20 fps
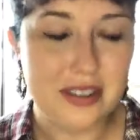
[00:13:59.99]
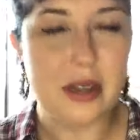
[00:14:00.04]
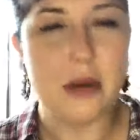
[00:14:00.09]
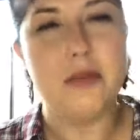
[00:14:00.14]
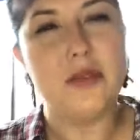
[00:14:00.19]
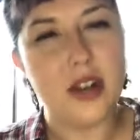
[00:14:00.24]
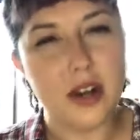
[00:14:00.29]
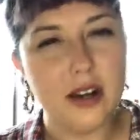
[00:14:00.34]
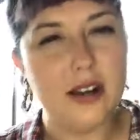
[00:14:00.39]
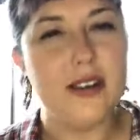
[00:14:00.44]
I'm
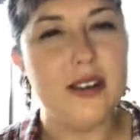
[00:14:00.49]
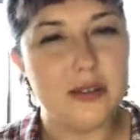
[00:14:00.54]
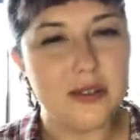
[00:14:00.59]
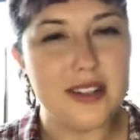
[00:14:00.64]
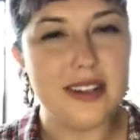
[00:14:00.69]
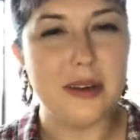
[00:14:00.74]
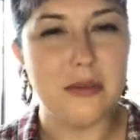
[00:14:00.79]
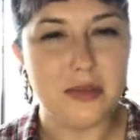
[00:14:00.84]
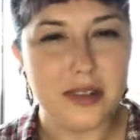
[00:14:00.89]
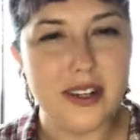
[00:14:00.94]
trying to use
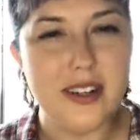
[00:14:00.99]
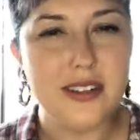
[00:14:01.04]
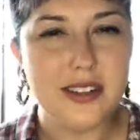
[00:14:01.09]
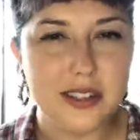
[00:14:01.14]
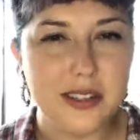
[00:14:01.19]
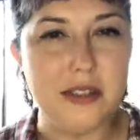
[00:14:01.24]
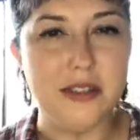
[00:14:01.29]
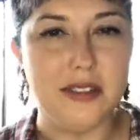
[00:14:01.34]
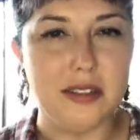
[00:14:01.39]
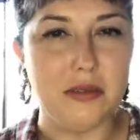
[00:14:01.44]

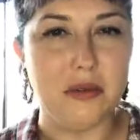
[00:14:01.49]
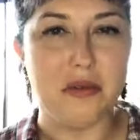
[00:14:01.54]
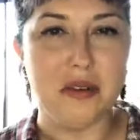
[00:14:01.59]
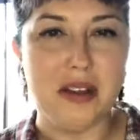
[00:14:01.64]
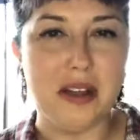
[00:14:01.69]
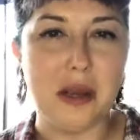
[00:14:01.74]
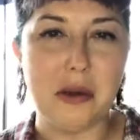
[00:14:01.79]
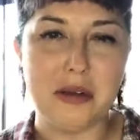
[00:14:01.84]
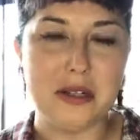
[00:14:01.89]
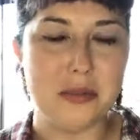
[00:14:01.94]
a different
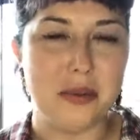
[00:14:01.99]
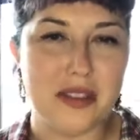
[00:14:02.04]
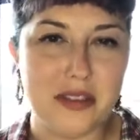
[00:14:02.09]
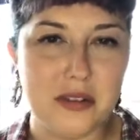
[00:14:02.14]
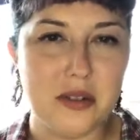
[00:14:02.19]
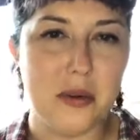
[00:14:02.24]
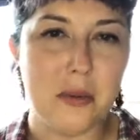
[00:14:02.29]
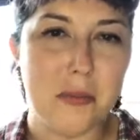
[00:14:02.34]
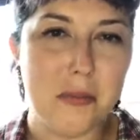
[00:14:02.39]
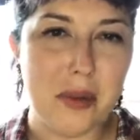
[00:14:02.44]
language, but there's
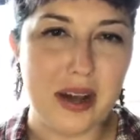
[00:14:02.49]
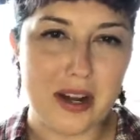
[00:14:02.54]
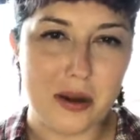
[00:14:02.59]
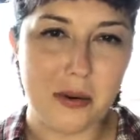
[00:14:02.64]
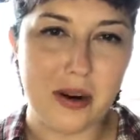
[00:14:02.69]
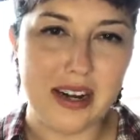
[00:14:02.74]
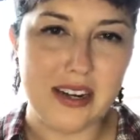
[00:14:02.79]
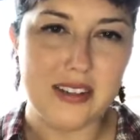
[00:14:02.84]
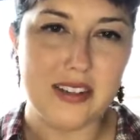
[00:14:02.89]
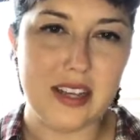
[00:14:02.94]
no better
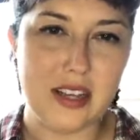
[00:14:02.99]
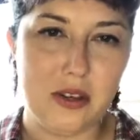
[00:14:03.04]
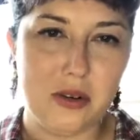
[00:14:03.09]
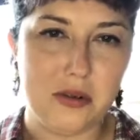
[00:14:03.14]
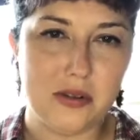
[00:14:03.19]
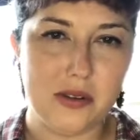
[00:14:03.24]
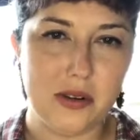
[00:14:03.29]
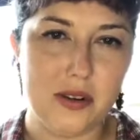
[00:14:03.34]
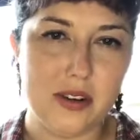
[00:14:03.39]
way to say user